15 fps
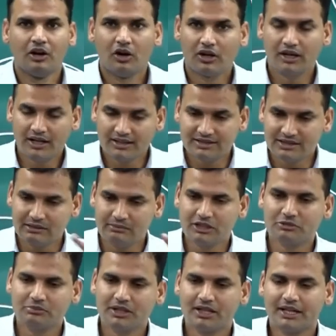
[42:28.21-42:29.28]
Aur agar
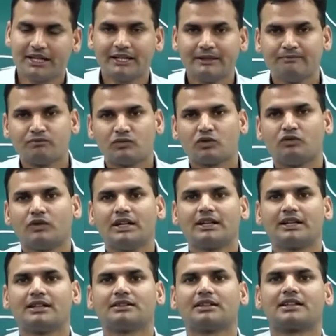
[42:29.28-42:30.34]
samajh mein na aaye
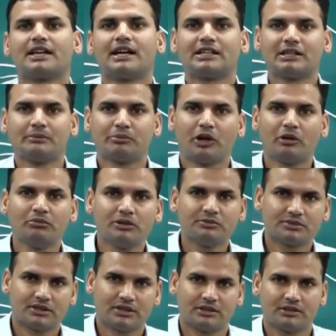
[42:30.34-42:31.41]
world ke andar kya kya
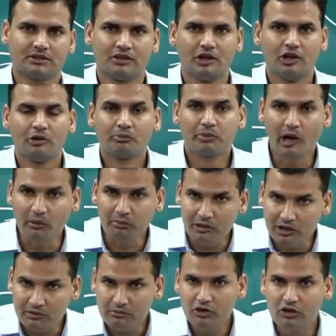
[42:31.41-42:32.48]
problems hai.
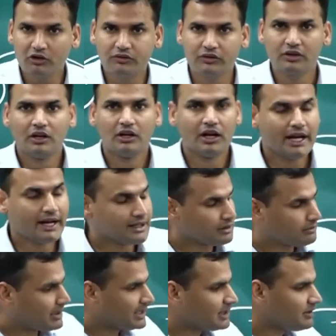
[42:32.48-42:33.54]
Problem of,
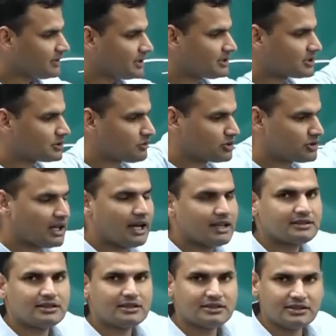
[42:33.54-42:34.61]
and by the way, this was
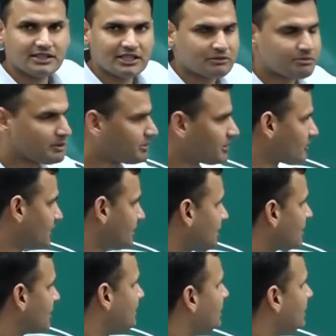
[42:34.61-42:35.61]
asked in GS paper 1.